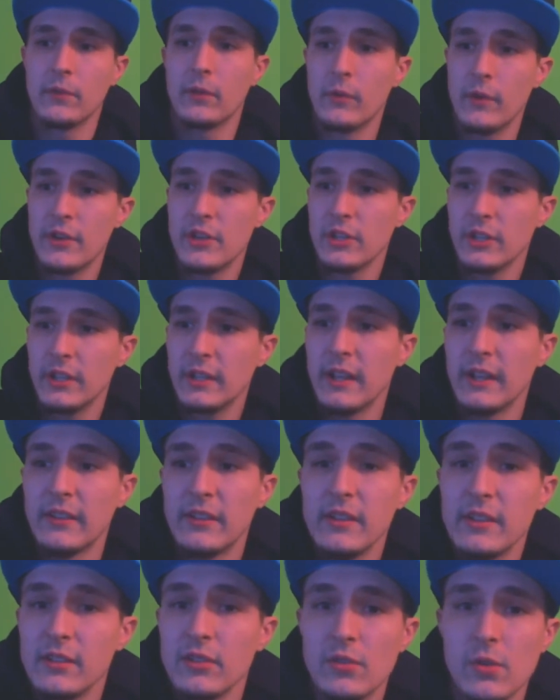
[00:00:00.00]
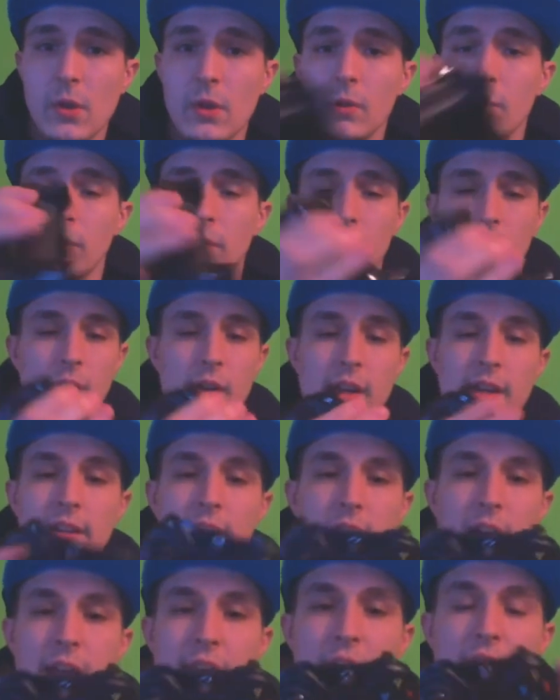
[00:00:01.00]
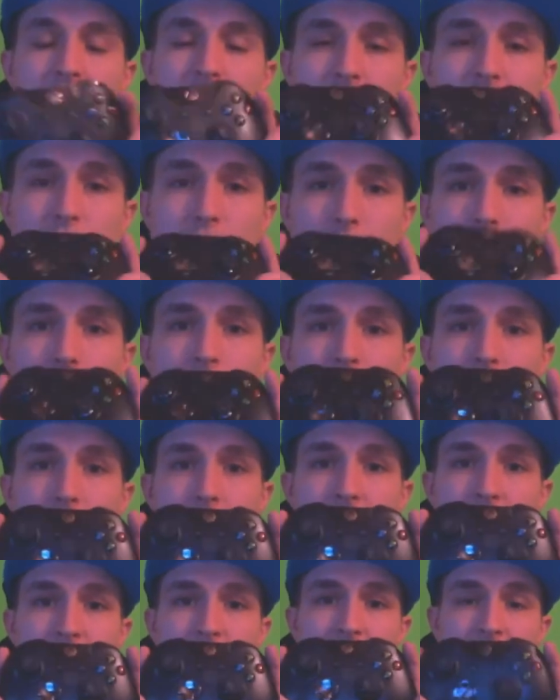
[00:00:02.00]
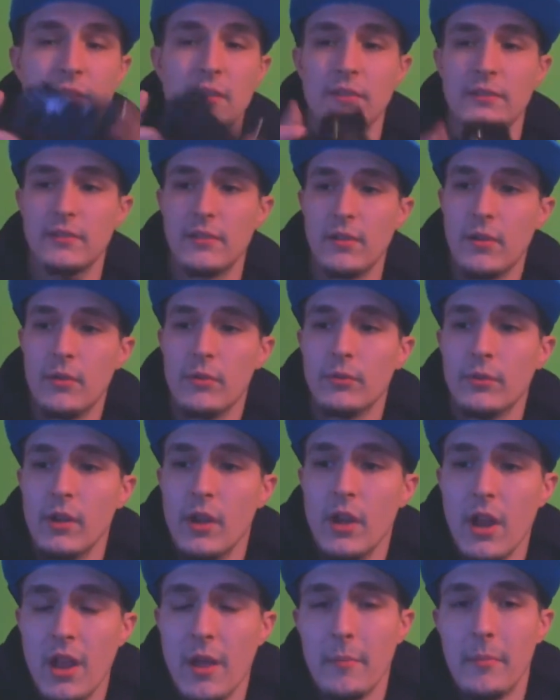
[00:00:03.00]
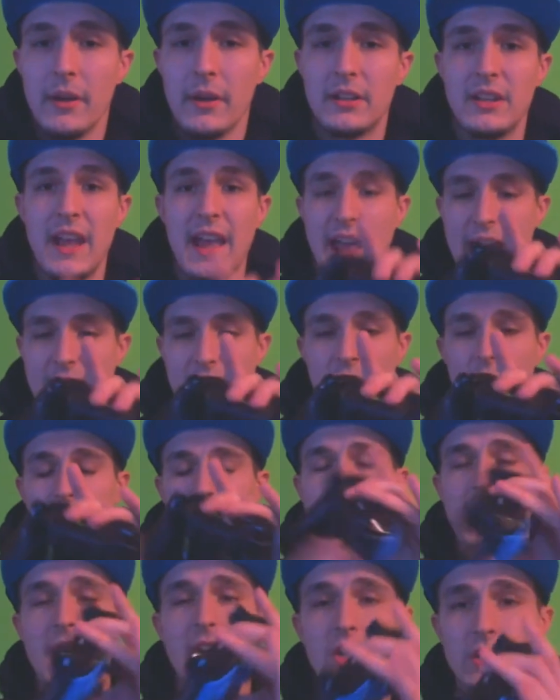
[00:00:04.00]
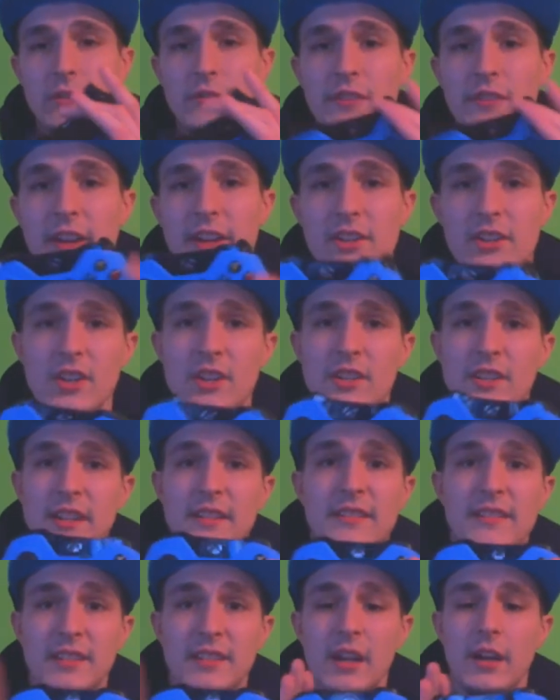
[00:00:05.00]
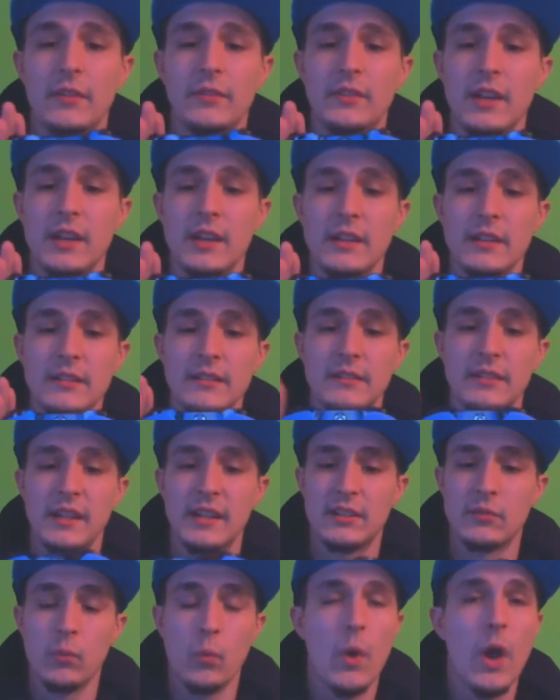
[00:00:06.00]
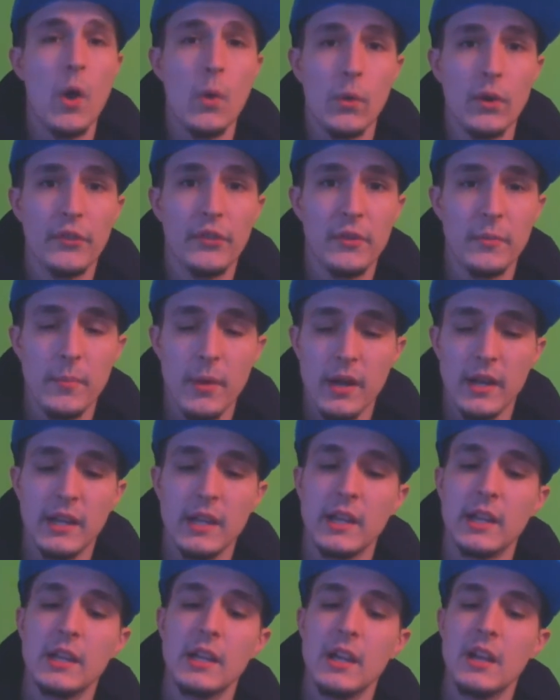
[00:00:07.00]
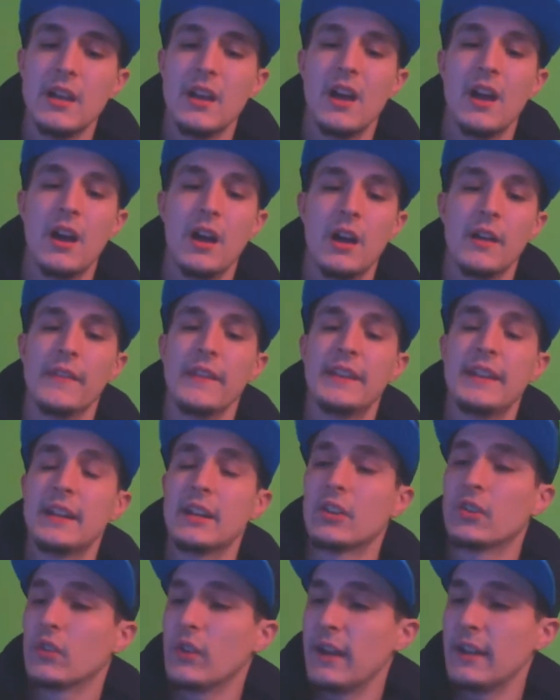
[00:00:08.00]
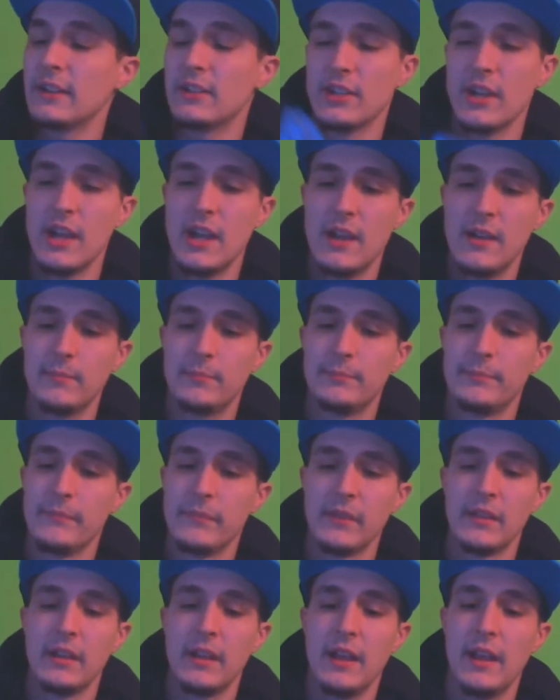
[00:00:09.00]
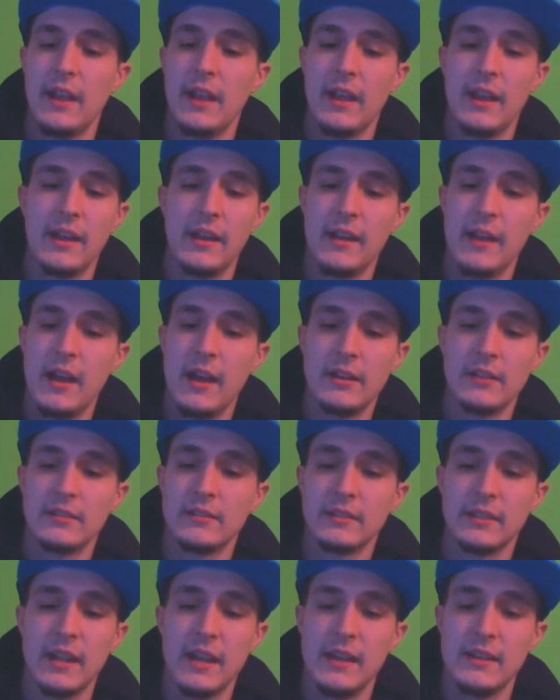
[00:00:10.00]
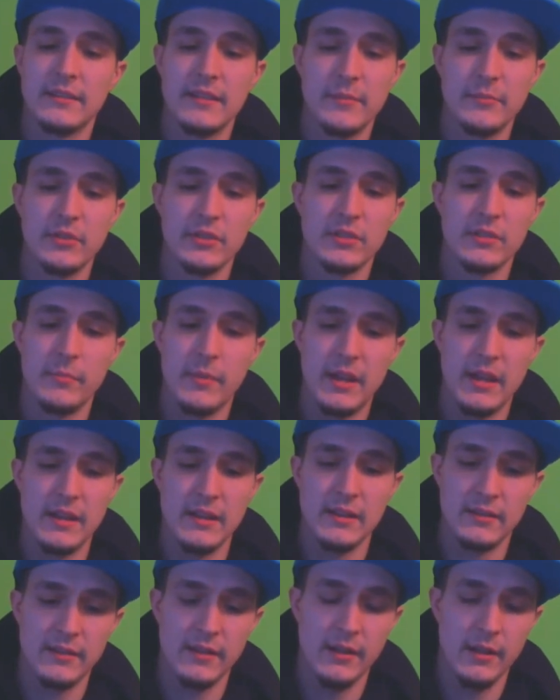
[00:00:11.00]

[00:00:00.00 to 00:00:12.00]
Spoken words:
Originally, like, this controller was great. I thought this controller was amazing on its own, but to add all the extra features that Scuf does, it's well worth the money. They did a great job, and honestly, guys, I'm just amazed.